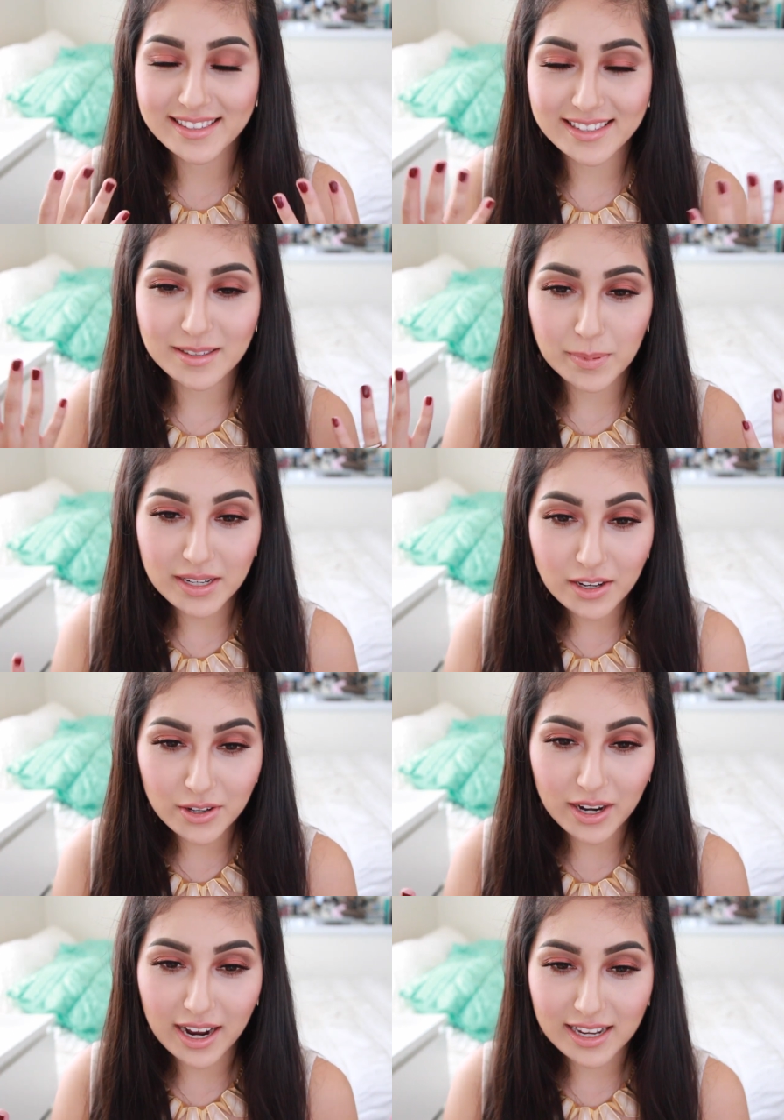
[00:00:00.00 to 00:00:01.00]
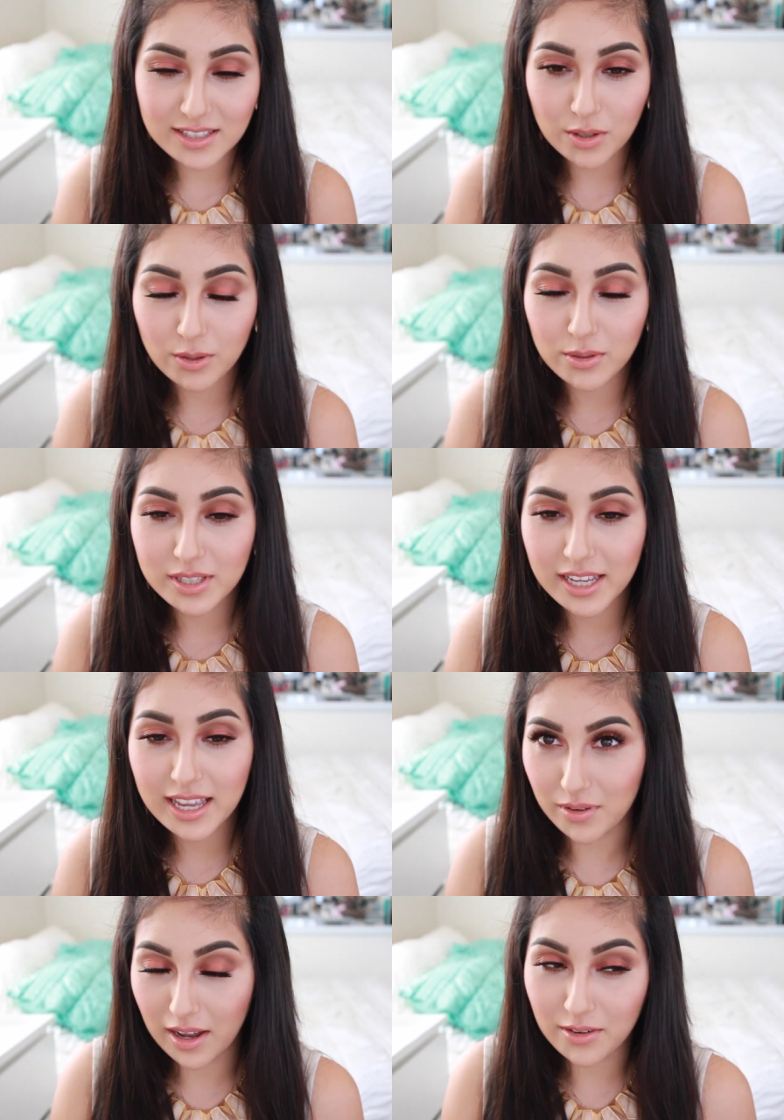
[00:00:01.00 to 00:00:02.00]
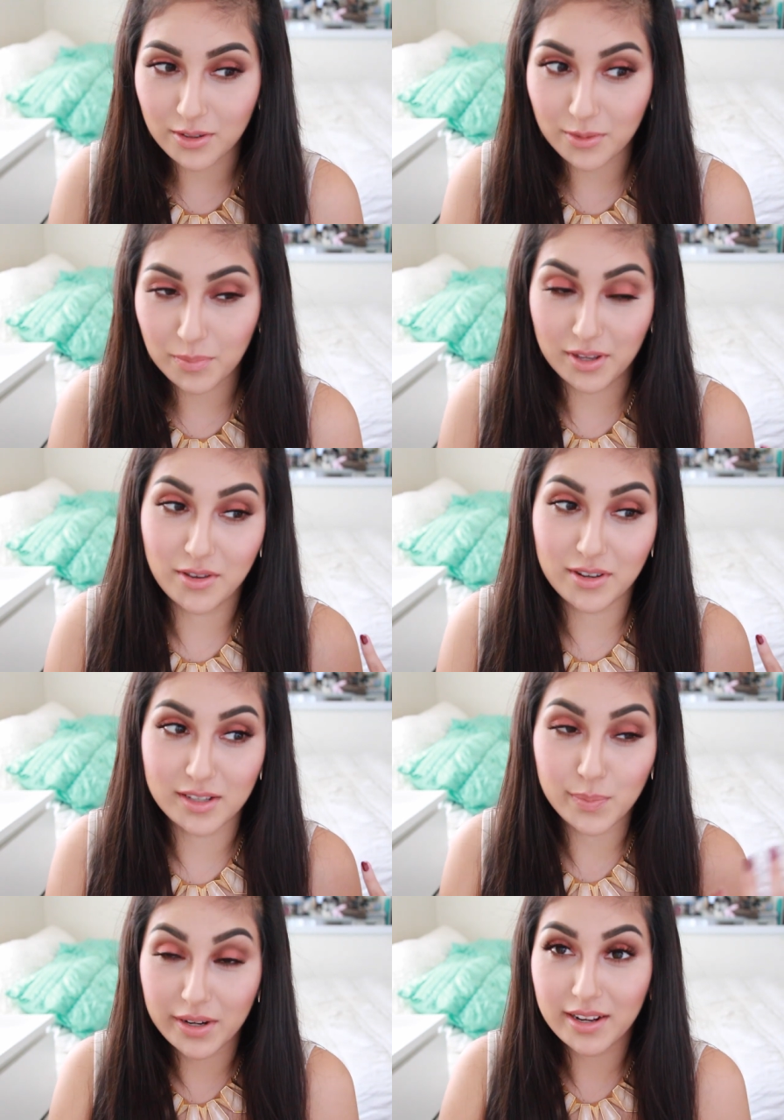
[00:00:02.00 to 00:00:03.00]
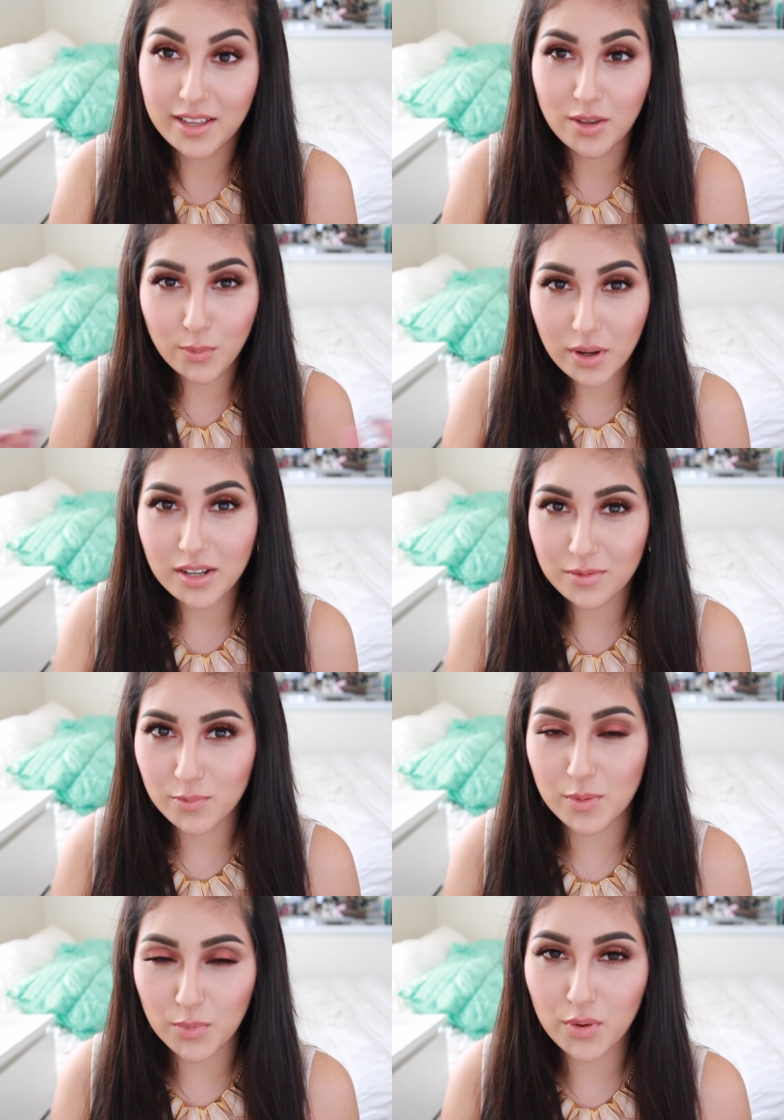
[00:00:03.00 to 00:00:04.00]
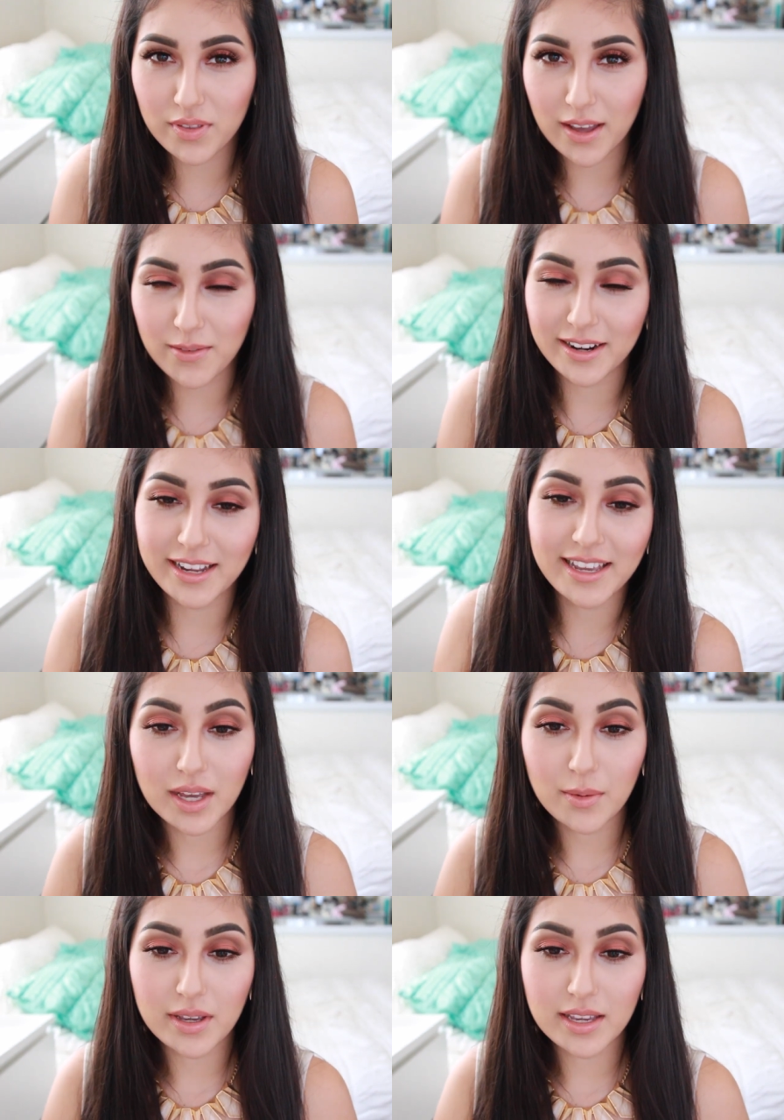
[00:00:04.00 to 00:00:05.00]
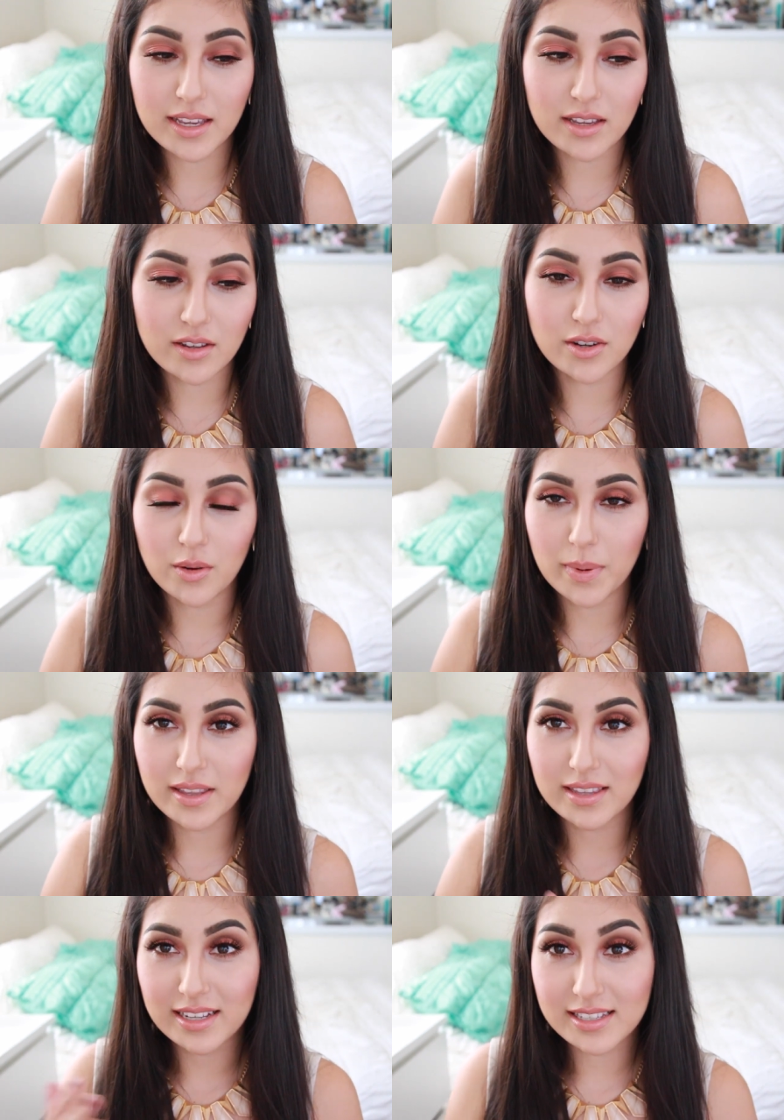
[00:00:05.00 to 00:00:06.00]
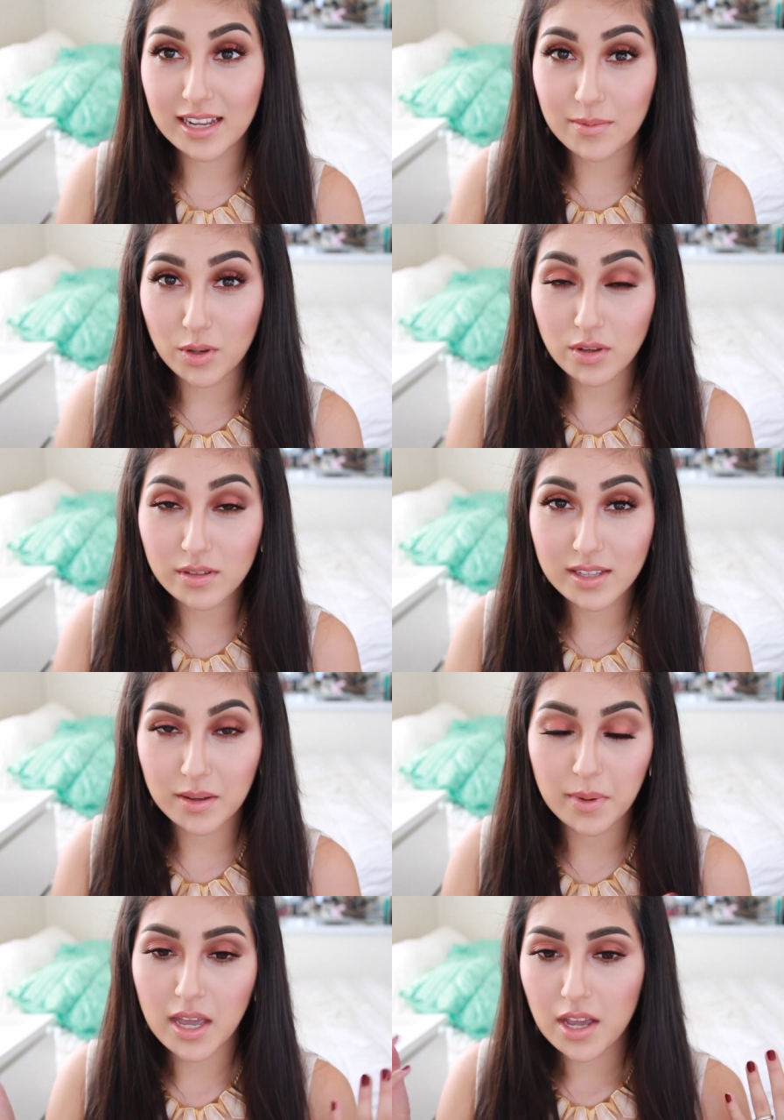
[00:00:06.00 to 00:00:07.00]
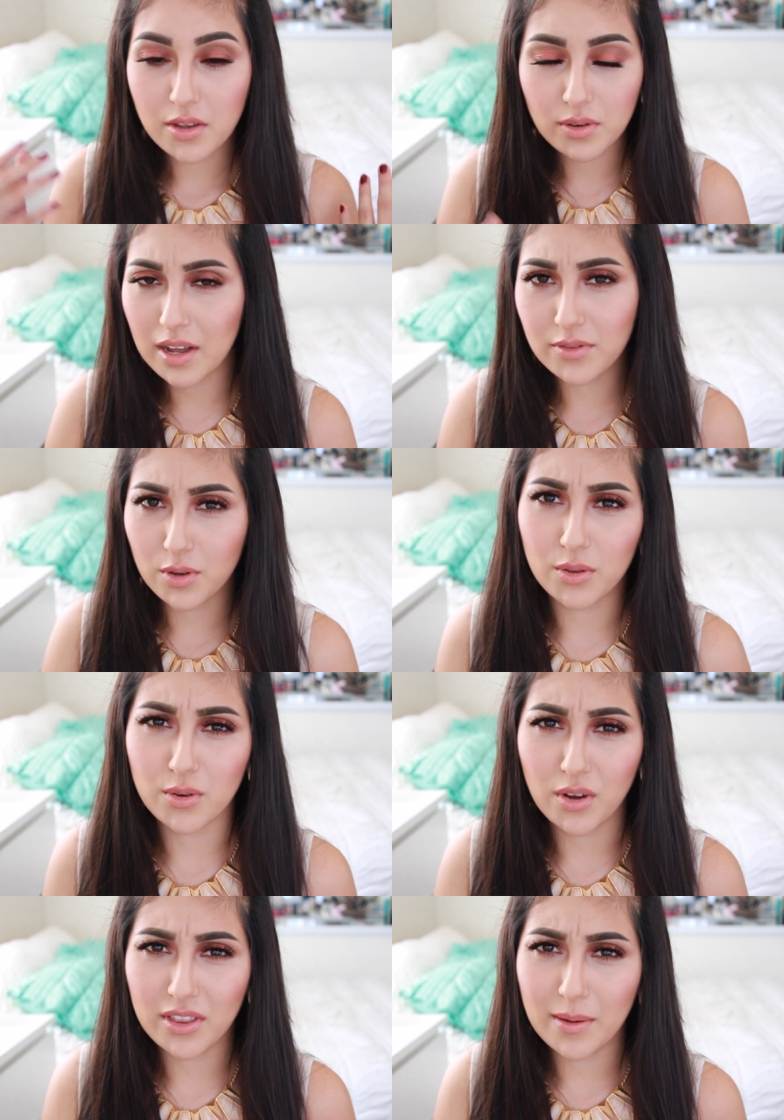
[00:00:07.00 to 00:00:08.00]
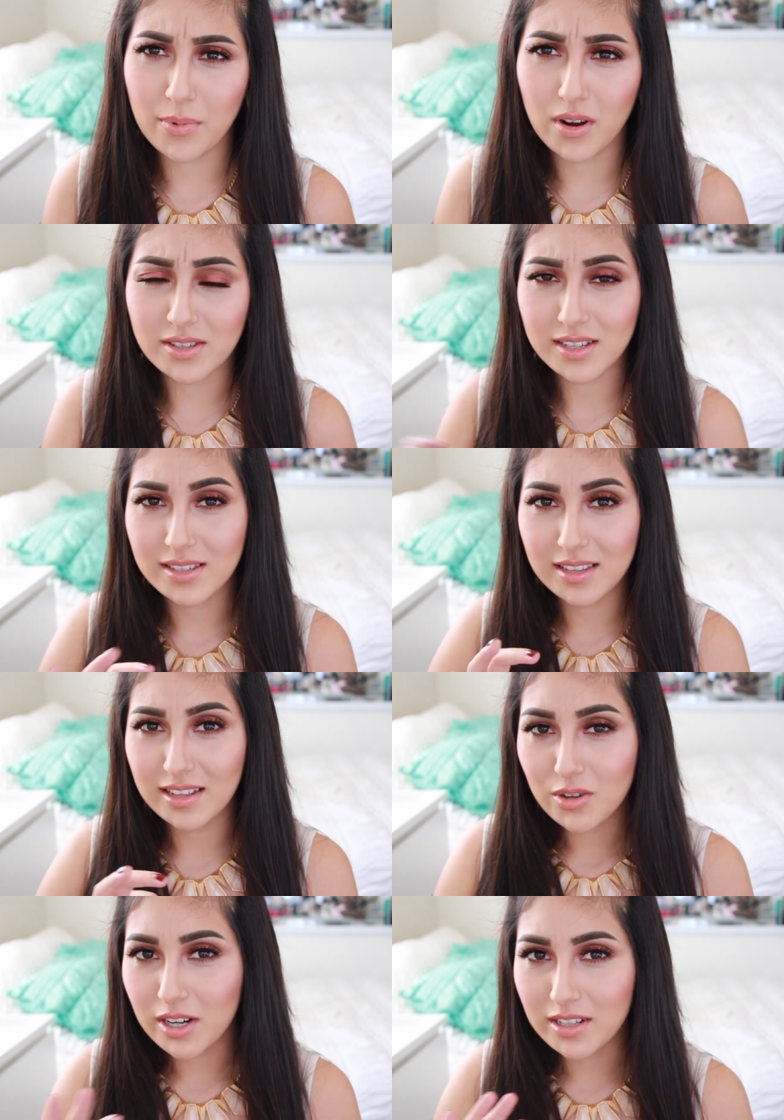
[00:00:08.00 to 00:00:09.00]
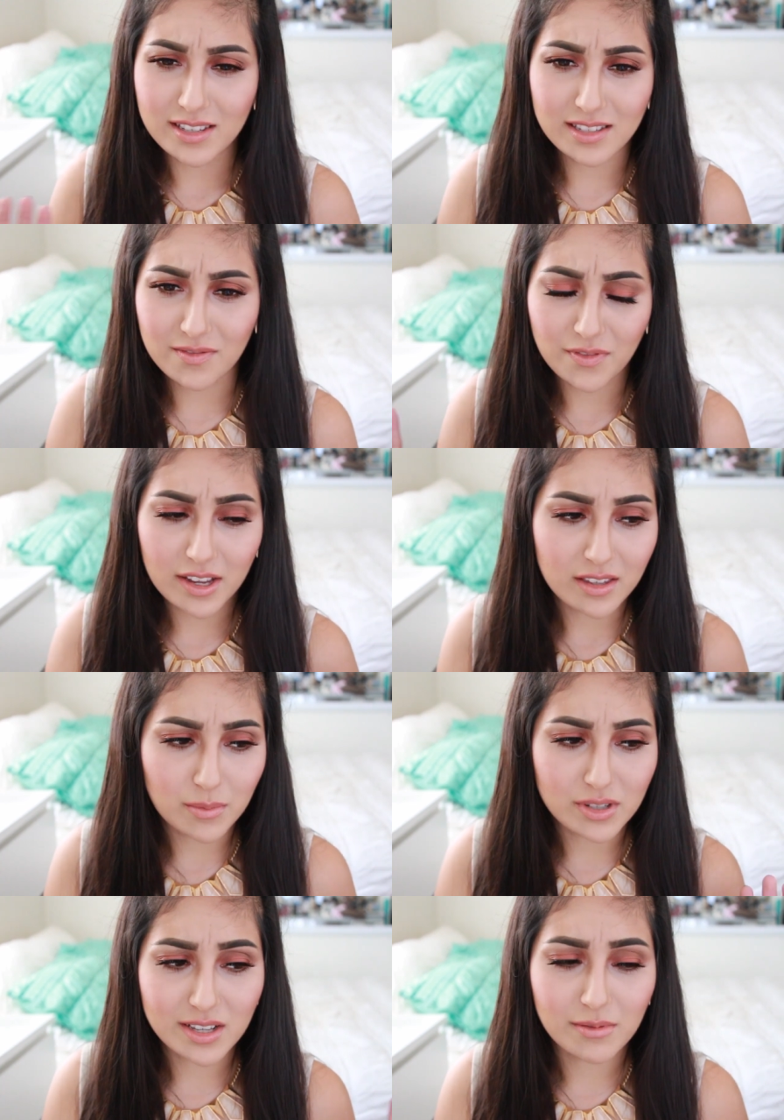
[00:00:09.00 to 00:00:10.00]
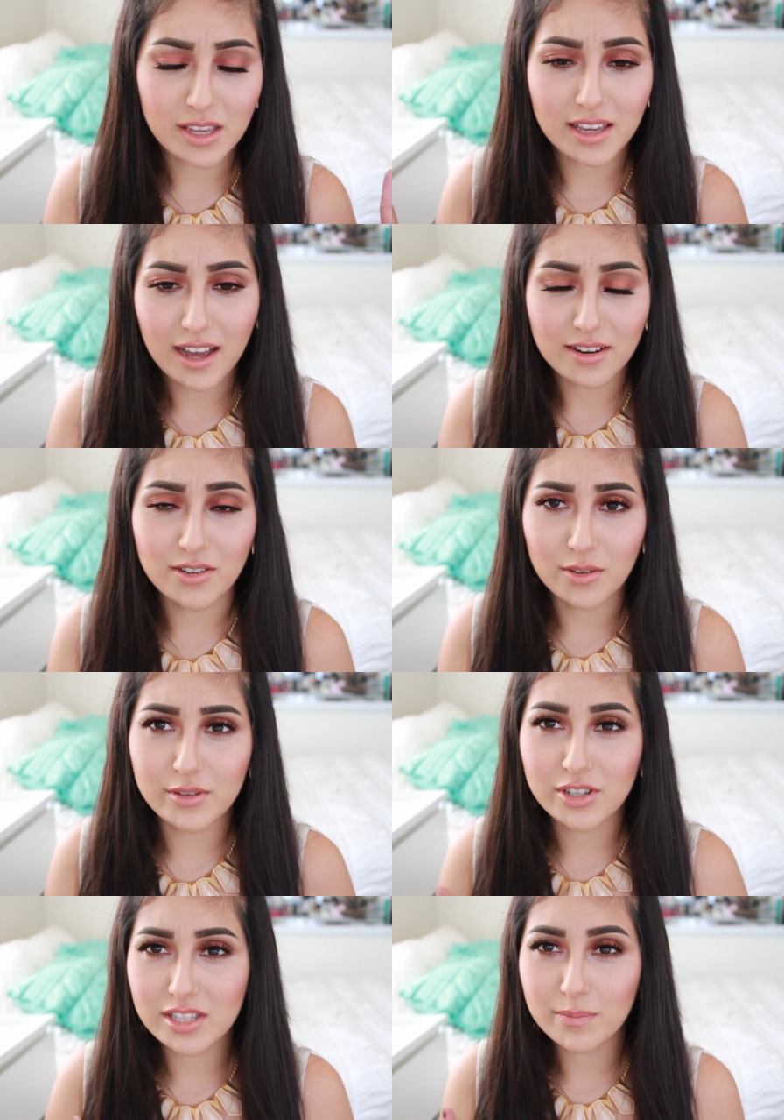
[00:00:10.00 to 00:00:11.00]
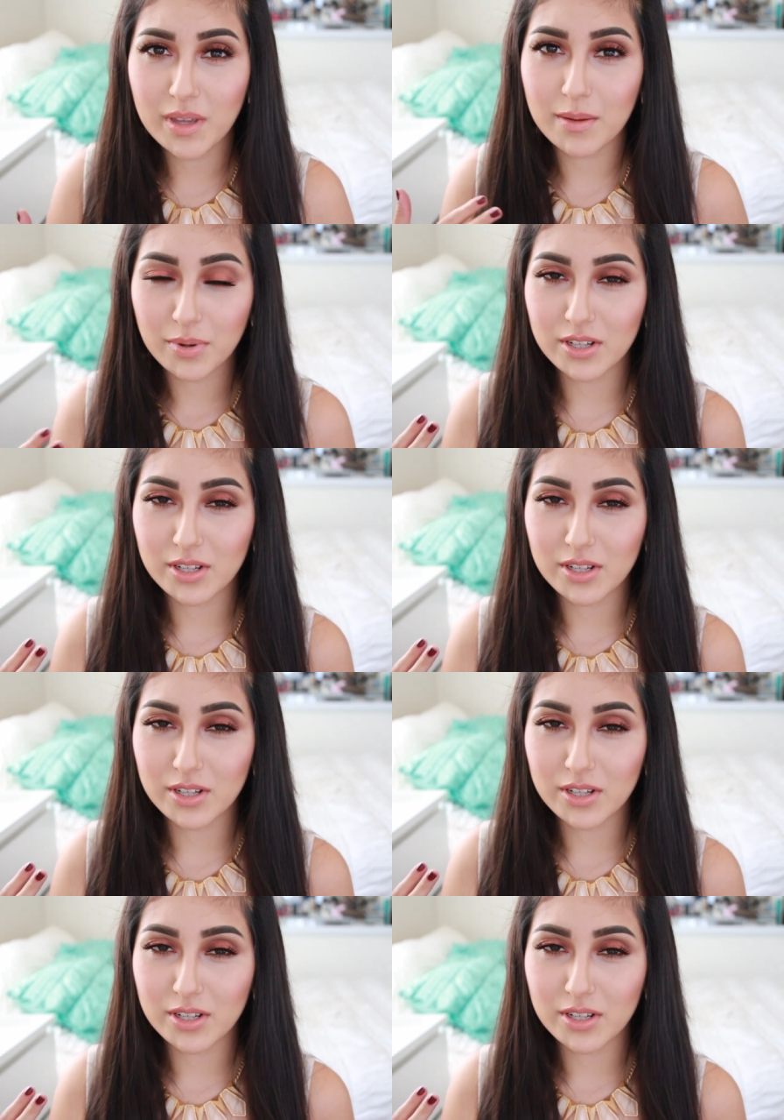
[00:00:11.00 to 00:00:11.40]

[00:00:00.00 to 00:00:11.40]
it's been on your eyes the whole day. I don't know about you guys, but you want to remove that, right? That way, you know, by the next time you use them, you don't have to go through all that process and then trying to disinfect them or something. I don't know. Just me and